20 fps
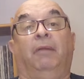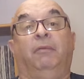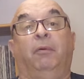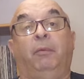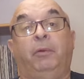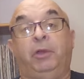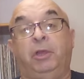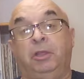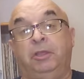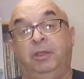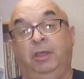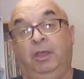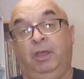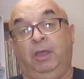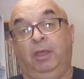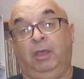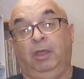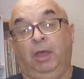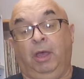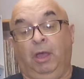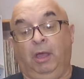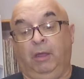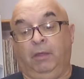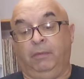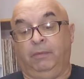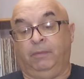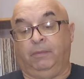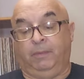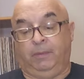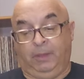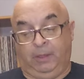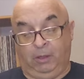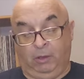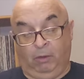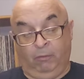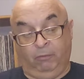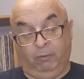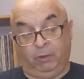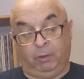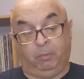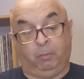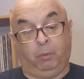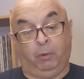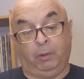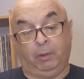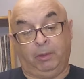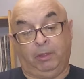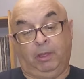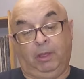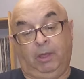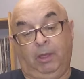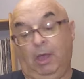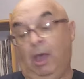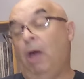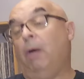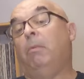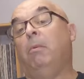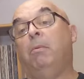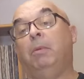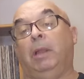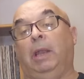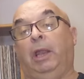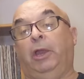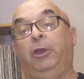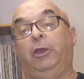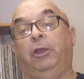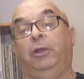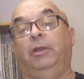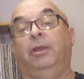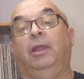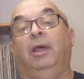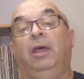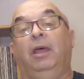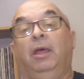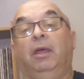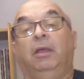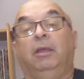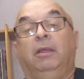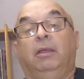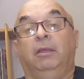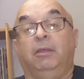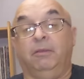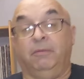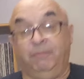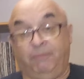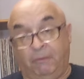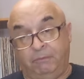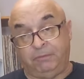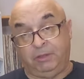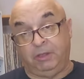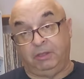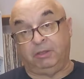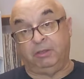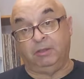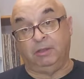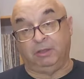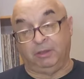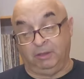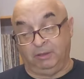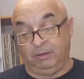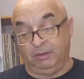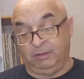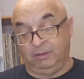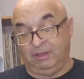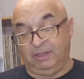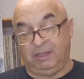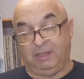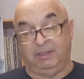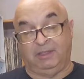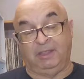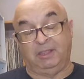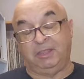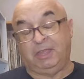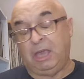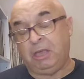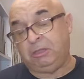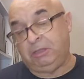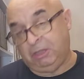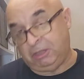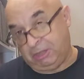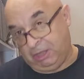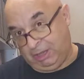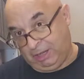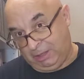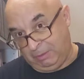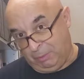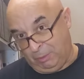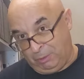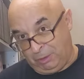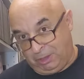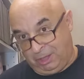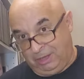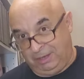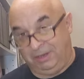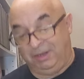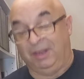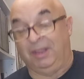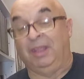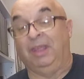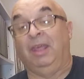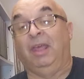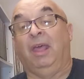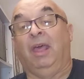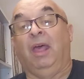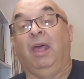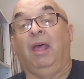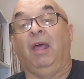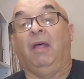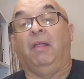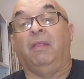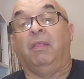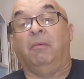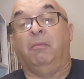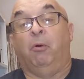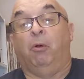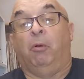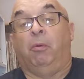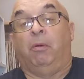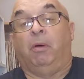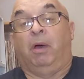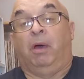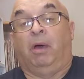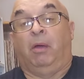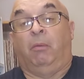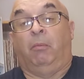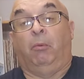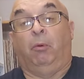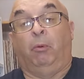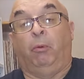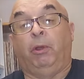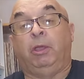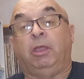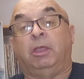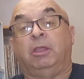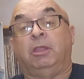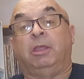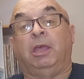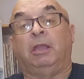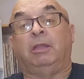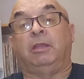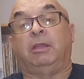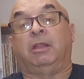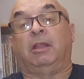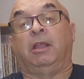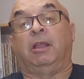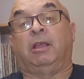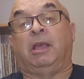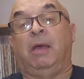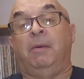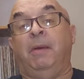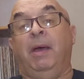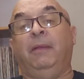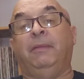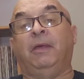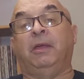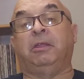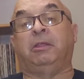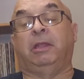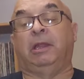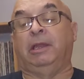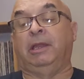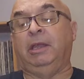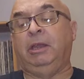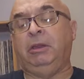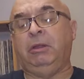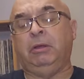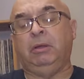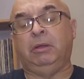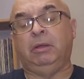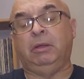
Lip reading: of it, which is the Elvis Presley album collection, 50s. This is the 60 CD box set. The more recent set that came out. That's the lid.